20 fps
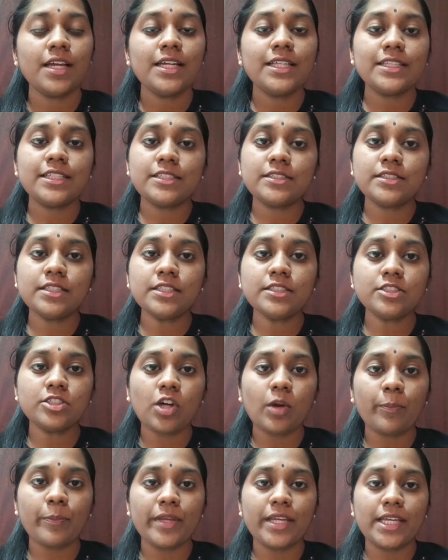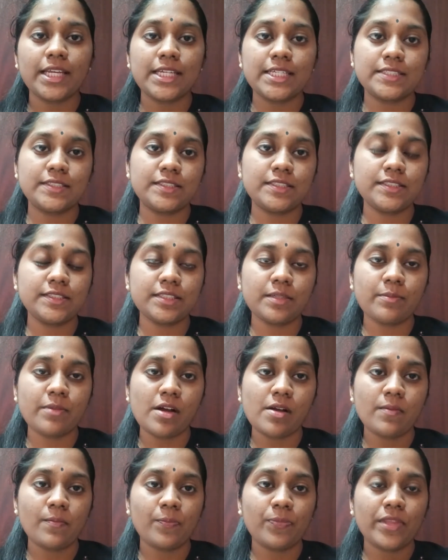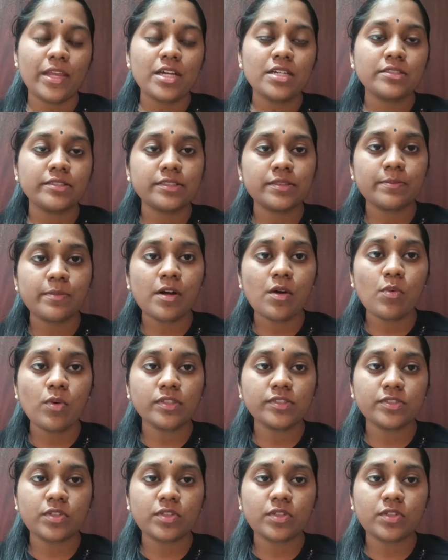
The third topic is the Sabah. Sabah was